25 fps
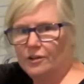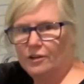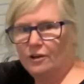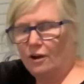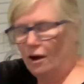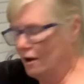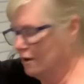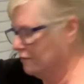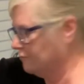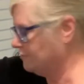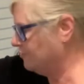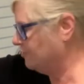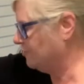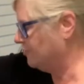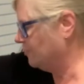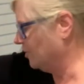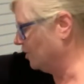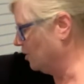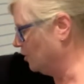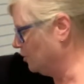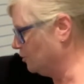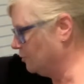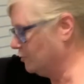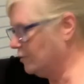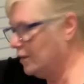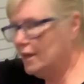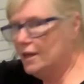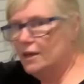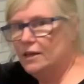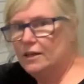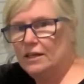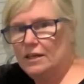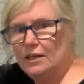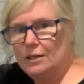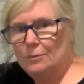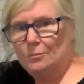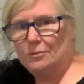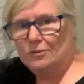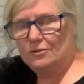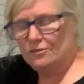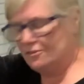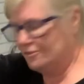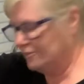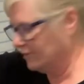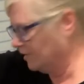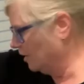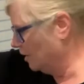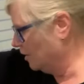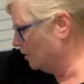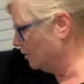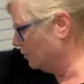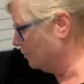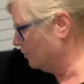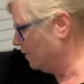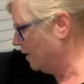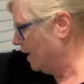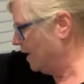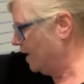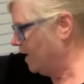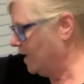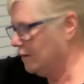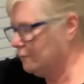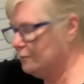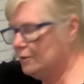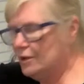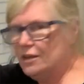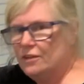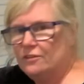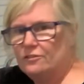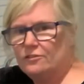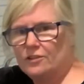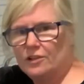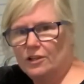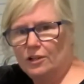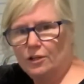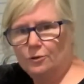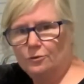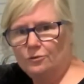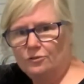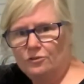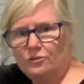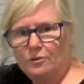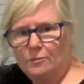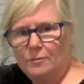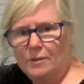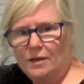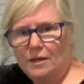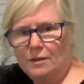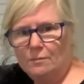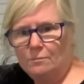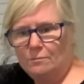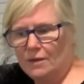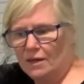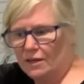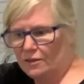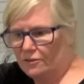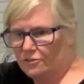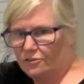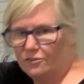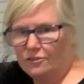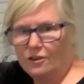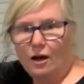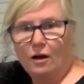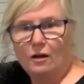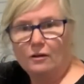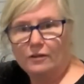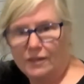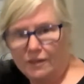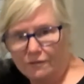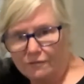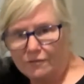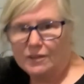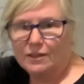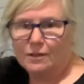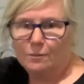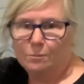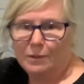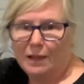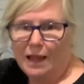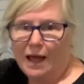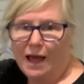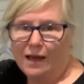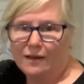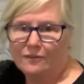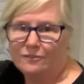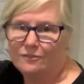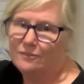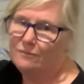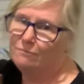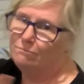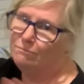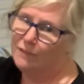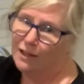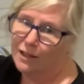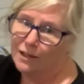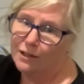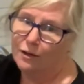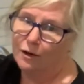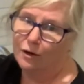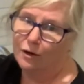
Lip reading: it off slow, keep it slow, and when it's close to being mixed, I'll give it the blast, like